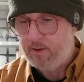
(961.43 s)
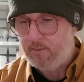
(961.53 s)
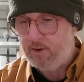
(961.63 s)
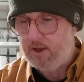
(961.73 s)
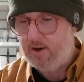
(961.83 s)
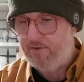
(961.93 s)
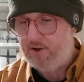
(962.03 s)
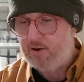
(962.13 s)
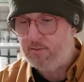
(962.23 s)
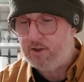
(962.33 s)
But then if
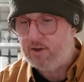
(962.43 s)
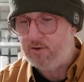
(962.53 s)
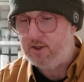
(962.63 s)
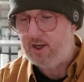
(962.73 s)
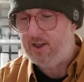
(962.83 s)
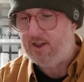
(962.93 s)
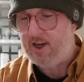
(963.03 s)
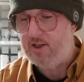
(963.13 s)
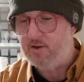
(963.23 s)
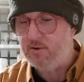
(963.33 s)
it comes to, say,
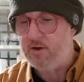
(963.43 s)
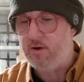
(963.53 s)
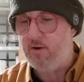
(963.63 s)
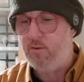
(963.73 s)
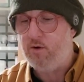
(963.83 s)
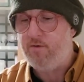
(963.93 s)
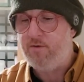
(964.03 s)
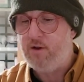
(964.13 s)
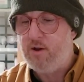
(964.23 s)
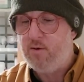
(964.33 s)
dates or something,
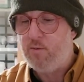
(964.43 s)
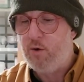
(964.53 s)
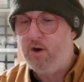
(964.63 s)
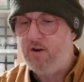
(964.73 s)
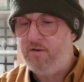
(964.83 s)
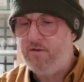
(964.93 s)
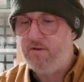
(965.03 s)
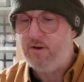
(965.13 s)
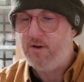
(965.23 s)
what if